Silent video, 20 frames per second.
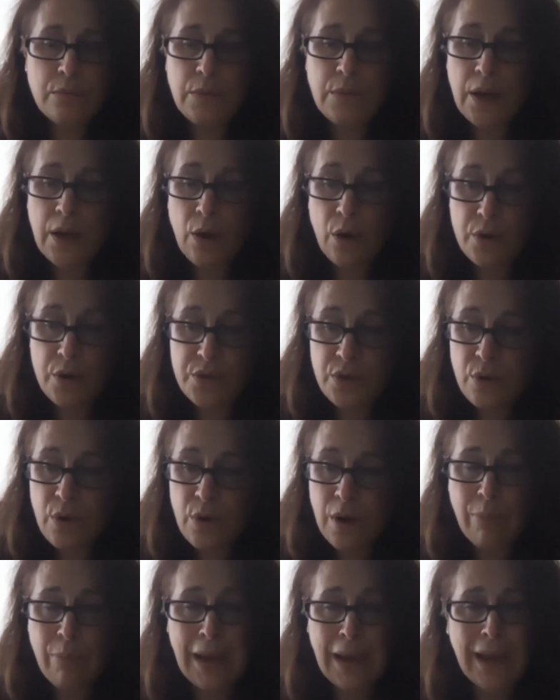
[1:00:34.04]
And also
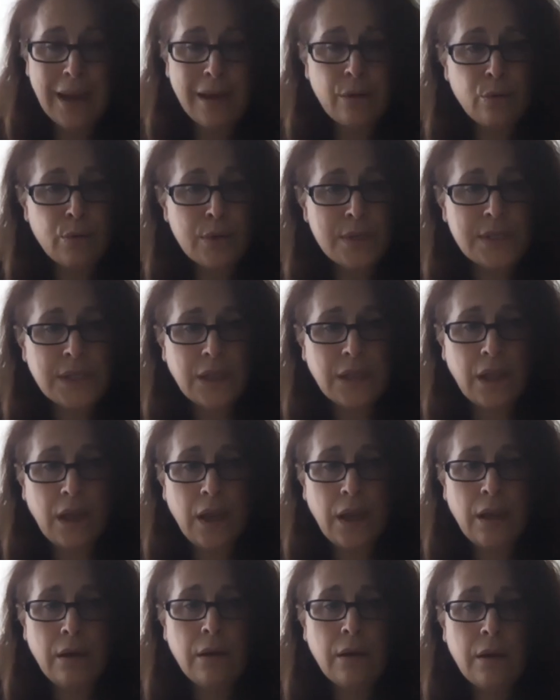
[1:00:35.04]
a bank
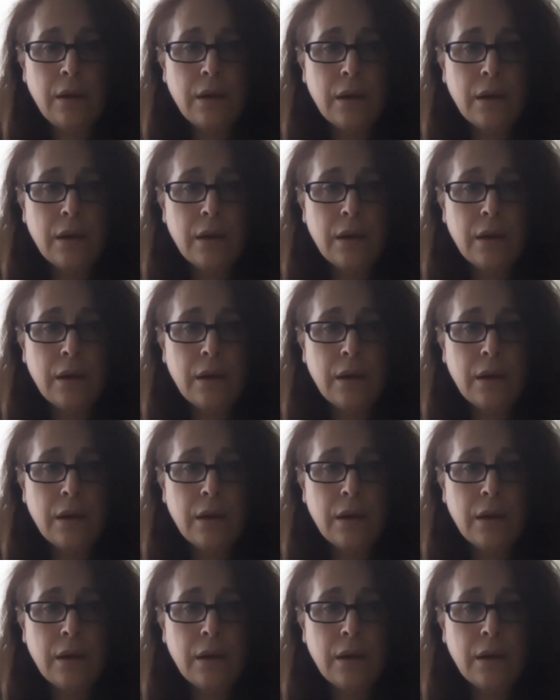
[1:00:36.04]
recently